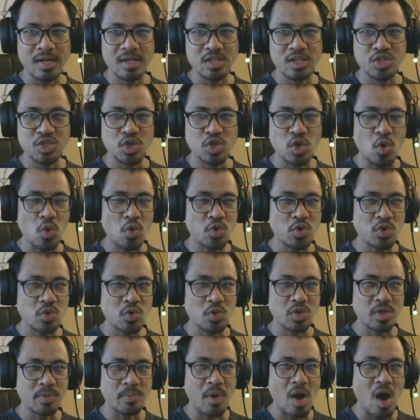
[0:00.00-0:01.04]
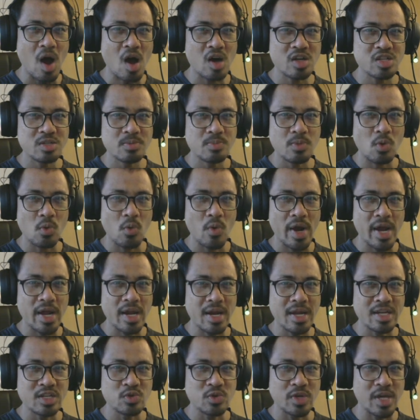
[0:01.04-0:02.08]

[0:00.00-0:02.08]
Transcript: show you the possible way that you